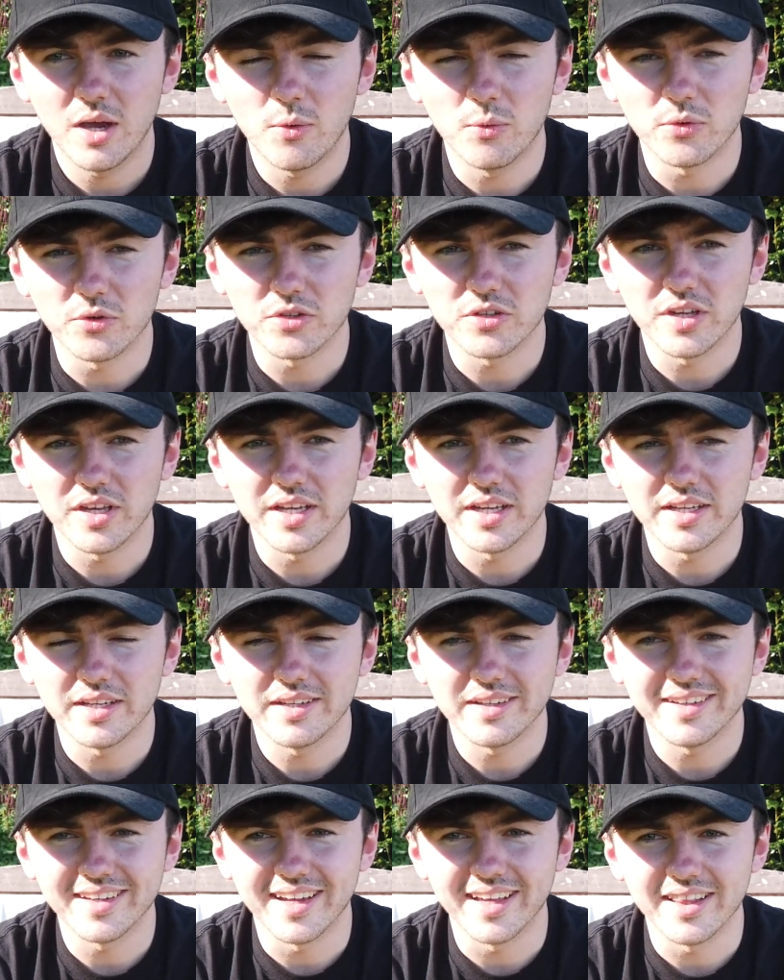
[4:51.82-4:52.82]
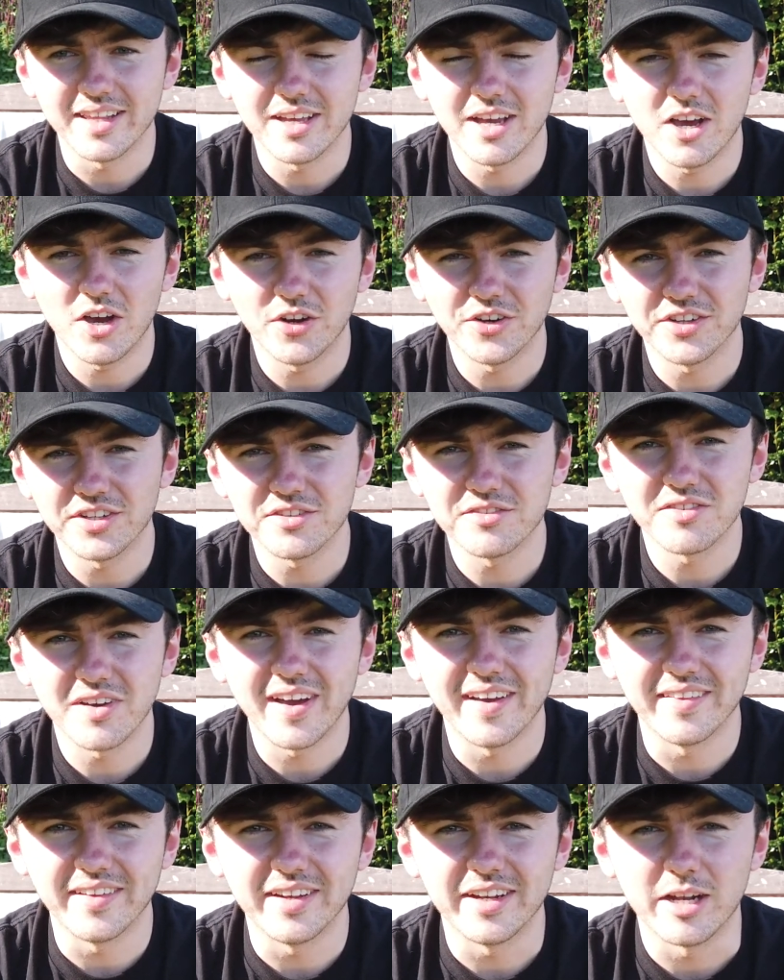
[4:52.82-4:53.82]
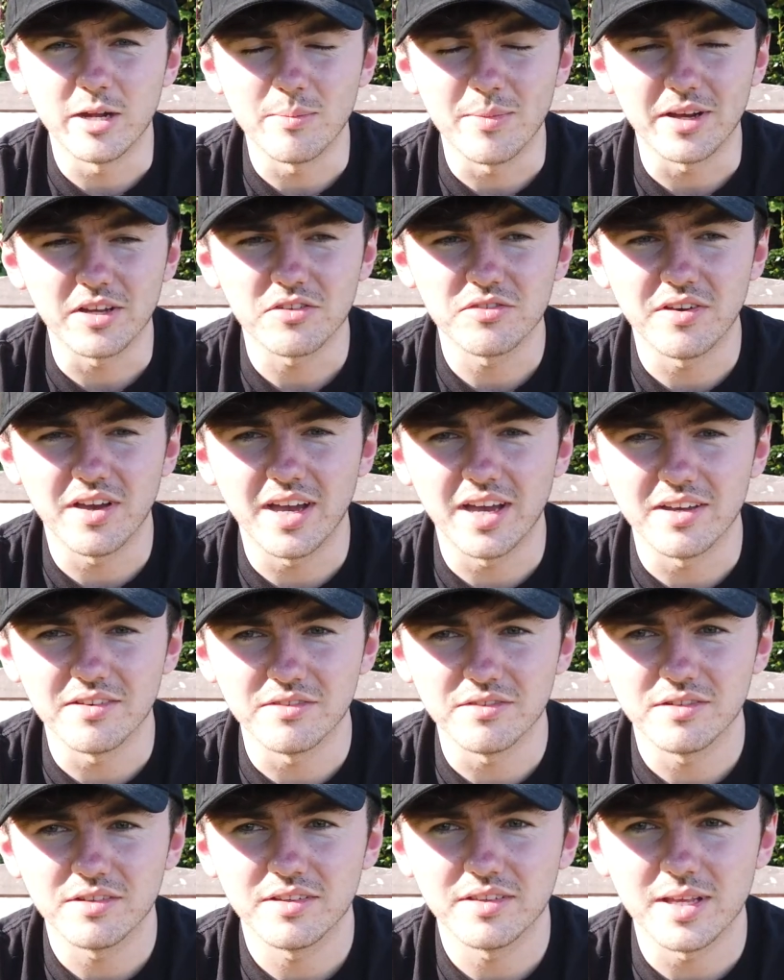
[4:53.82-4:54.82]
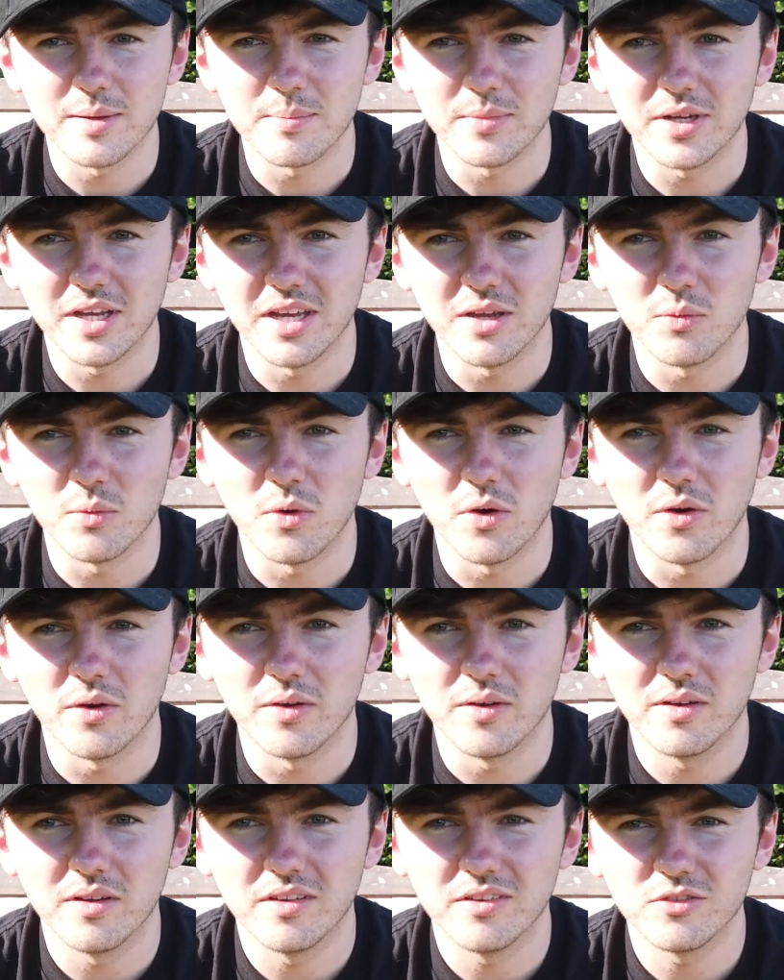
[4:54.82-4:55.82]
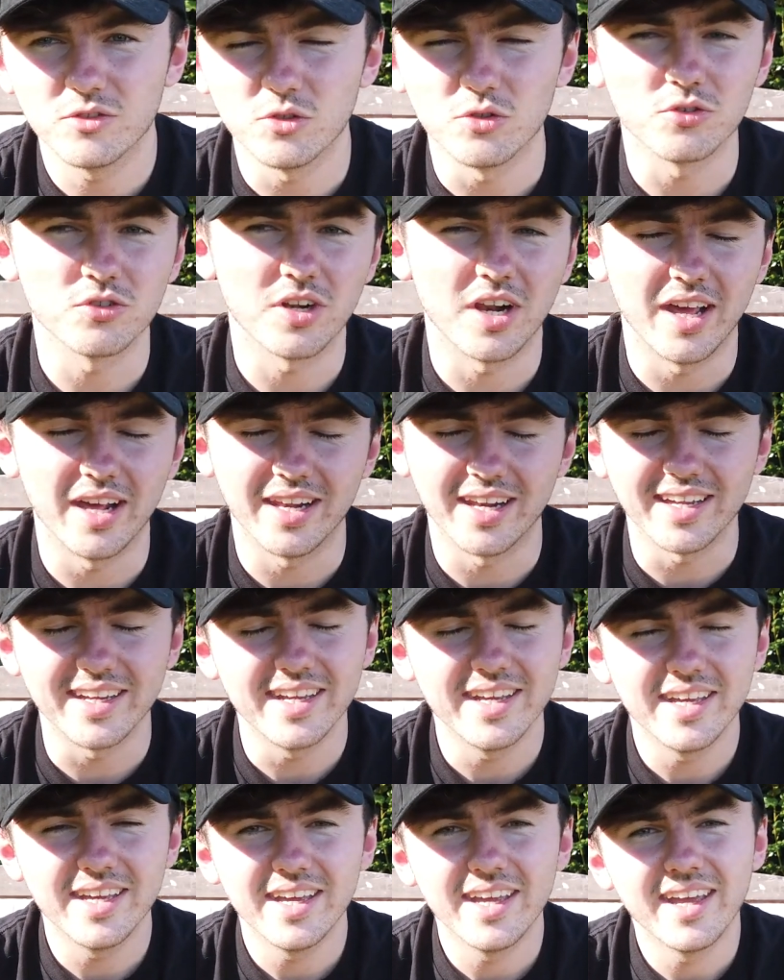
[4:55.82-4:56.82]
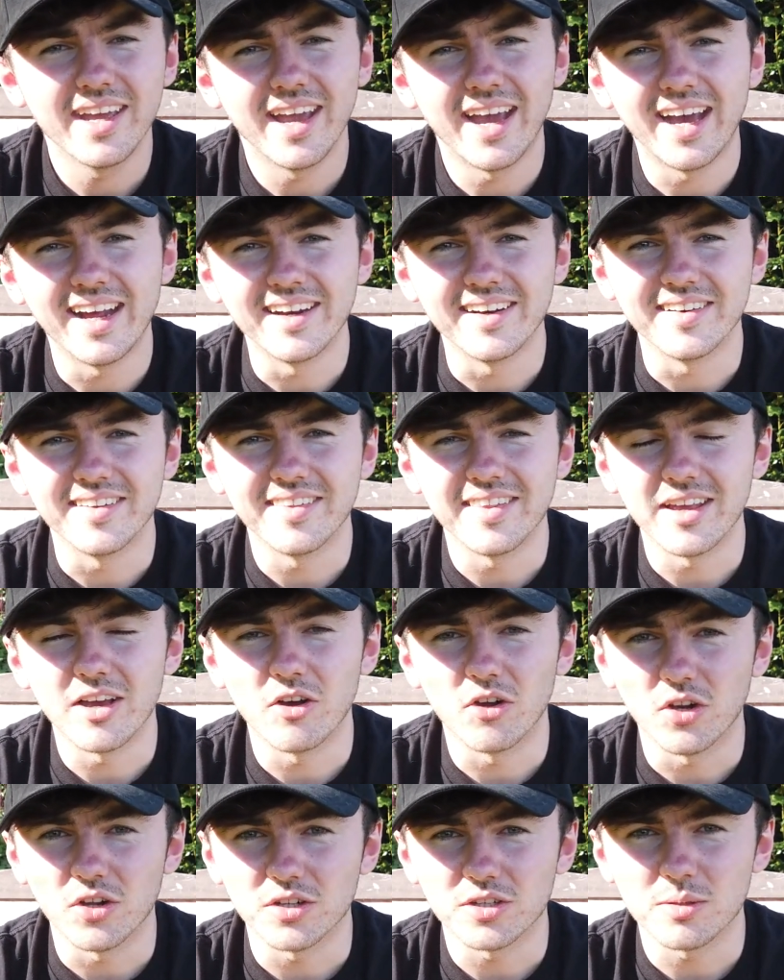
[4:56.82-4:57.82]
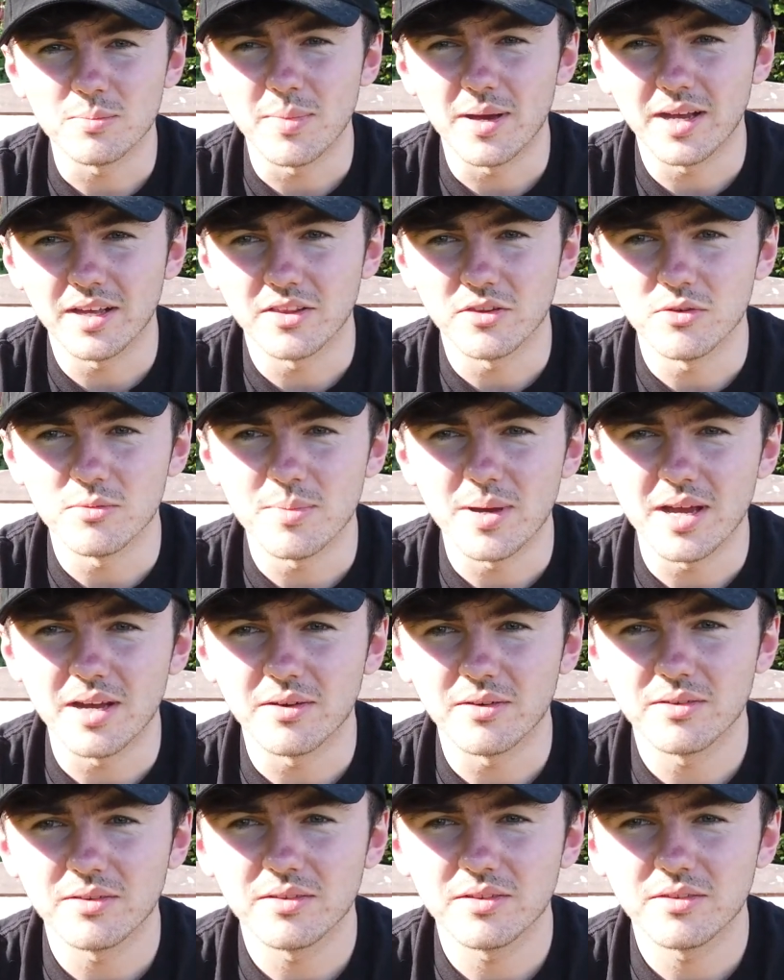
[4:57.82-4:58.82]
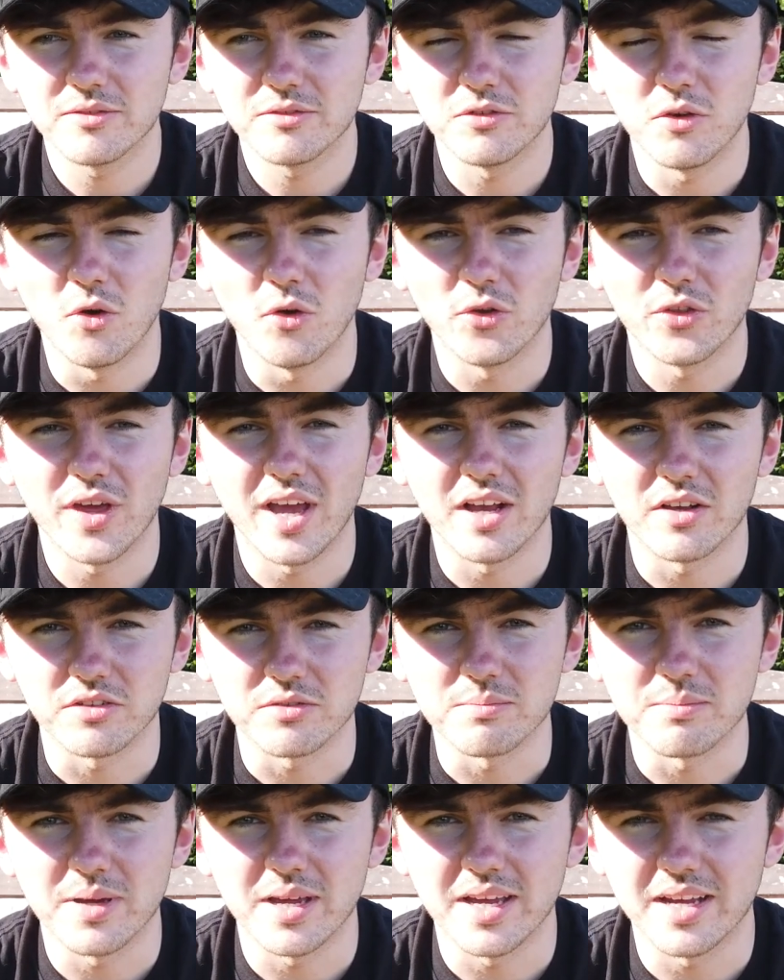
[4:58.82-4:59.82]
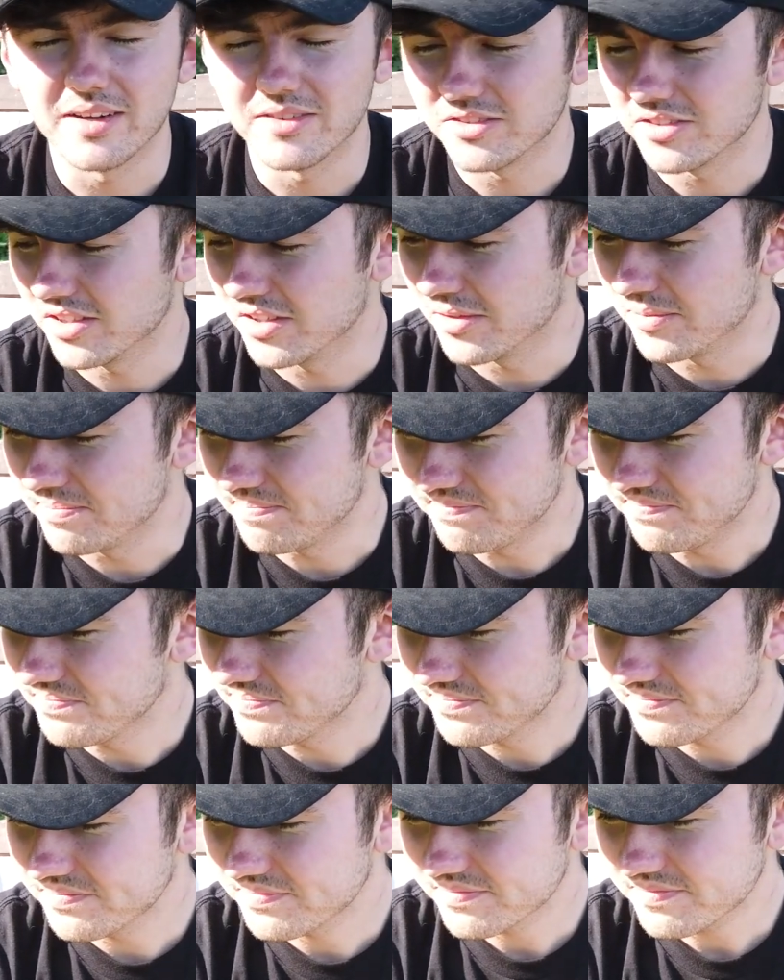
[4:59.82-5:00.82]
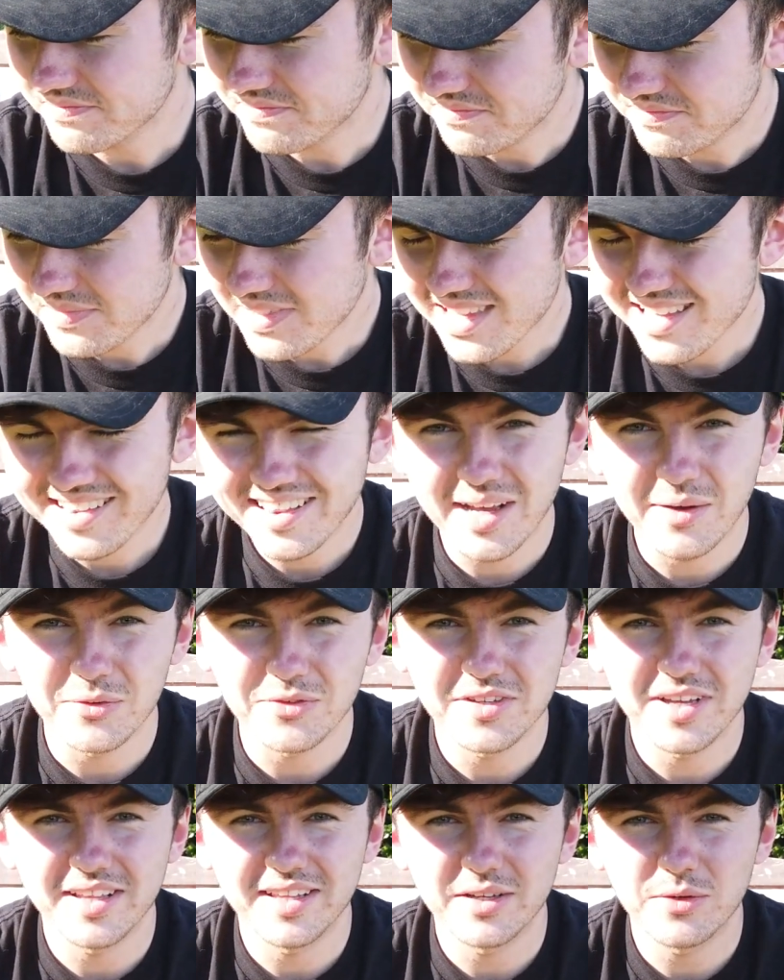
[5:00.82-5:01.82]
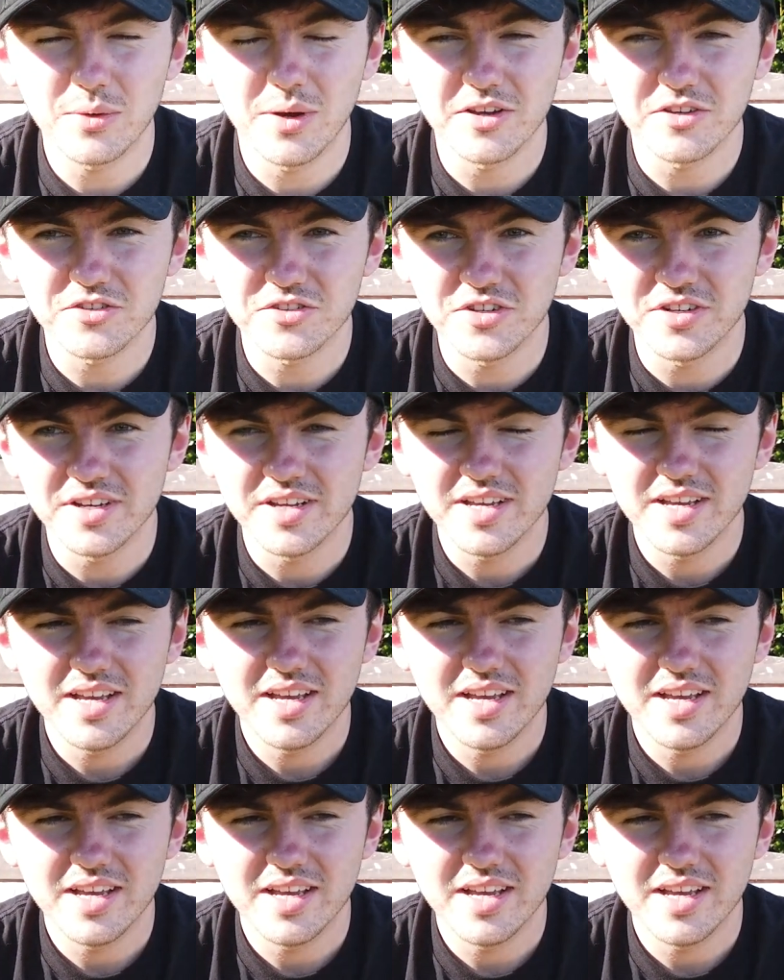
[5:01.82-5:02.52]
I wouldn't say, yeah, they're harder to find than the MX5, the MK1, just slightly, and they are a lot to buy. They're about £4,000, so that was out of the question.